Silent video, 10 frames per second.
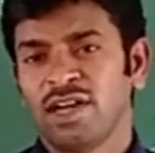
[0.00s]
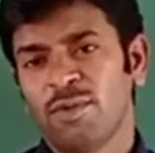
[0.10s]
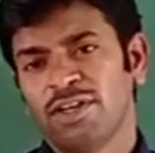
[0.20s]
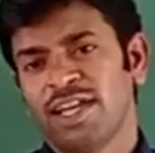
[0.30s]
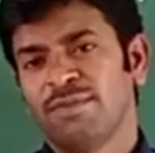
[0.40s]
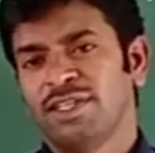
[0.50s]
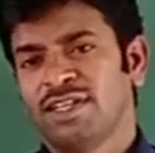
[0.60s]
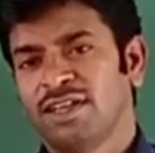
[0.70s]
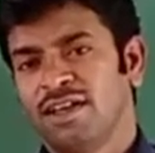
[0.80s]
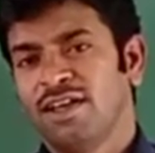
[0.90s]
Come on, tell me,
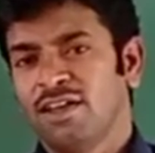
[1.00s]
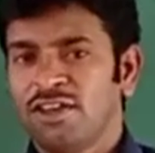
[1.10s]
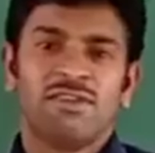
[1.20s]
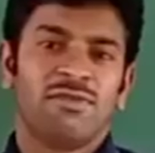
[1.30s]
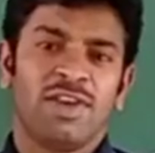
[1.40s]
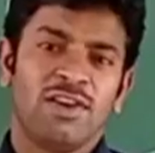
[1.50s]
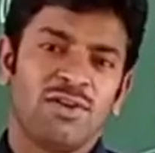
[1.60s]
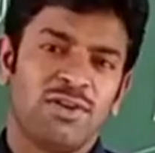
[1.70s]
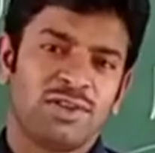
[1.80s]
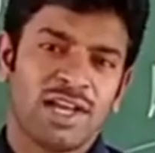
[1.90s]
children. Will you
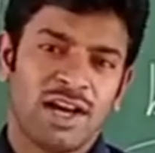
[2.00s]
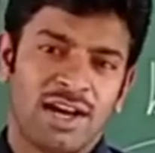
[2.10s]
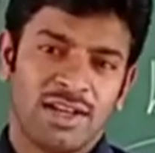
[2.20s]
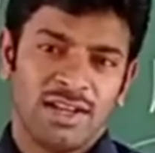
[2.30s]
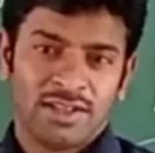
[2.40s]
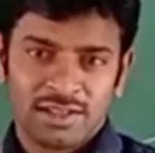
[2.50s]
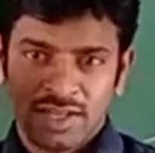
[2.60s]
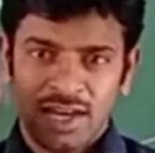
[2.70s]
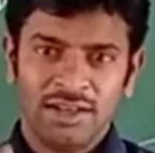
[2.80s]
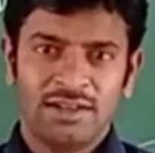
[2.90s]
go to the
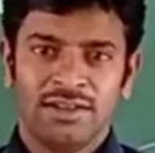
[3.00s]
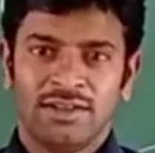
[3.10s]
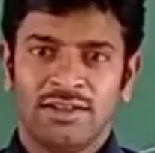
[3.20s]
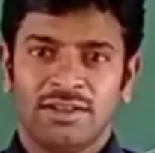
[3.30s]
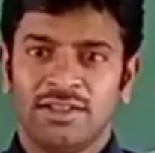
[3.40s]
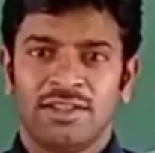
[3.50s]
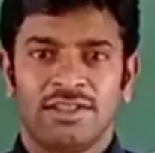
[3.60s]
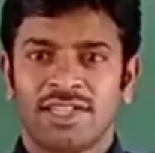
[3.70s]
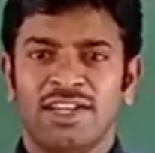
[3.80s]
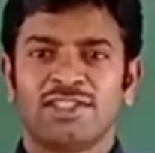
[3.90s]
sun?
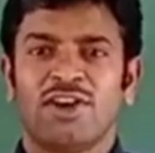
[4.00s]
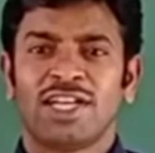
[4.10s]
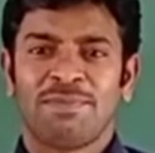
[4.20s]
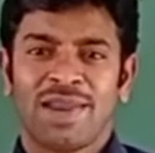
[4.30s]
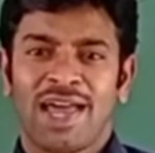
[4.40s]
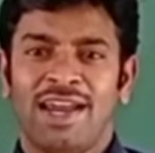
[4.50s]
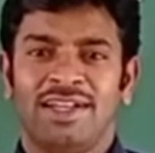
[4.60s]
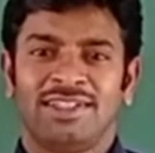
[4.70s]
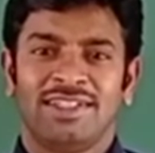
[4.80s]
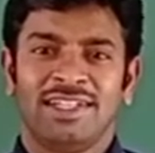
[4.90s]
Sun is not a planet.
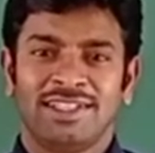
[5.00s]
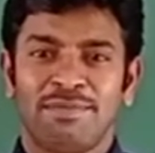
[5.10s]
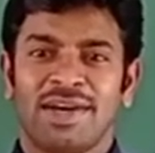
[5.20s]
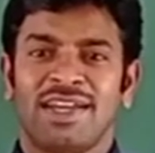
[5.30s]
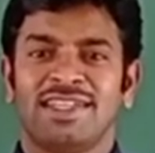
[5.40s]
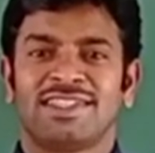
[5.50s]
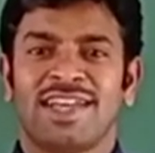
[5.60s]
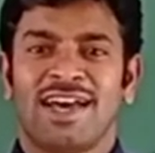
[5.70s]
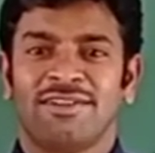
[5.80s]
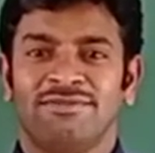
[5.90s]
It is a burning
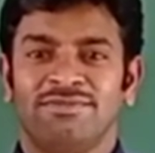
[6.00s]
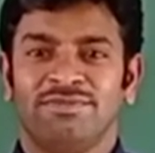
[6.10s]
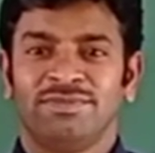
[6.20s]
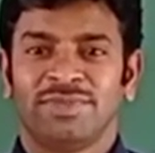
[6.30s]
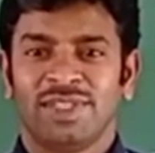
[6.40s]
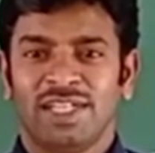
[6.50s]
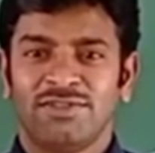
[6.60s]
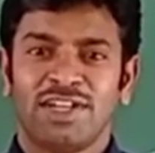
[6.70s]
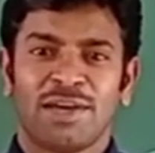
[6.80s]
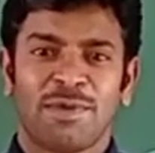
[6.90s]
star. It is
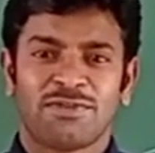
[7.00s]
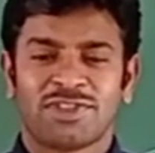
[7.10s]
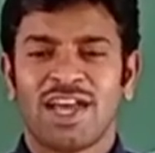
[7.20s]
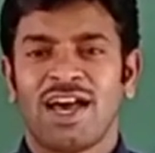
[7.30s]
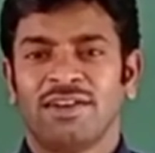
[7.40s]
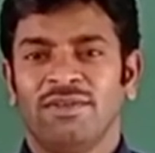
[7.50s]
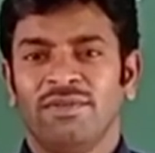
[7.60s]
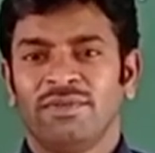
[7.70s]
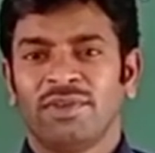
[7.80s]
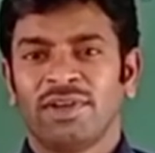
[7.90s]
one type of
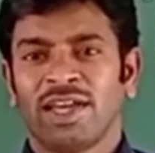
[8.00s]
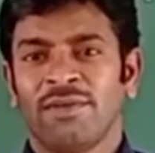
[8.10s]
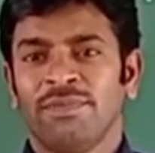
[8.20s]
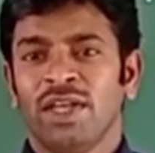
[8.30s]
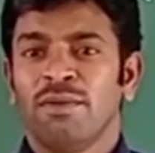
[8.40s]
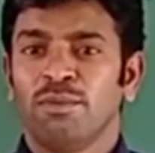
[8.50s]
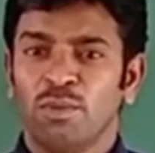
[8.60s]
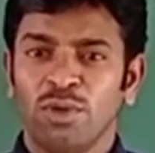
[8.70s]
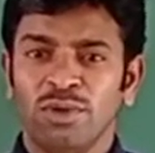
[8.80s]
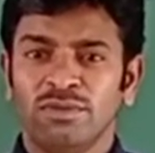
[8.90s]
star. Okay.
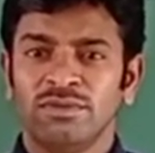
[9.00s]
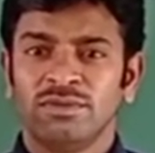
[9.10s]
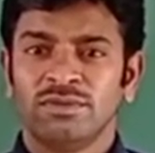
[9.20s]
Moon.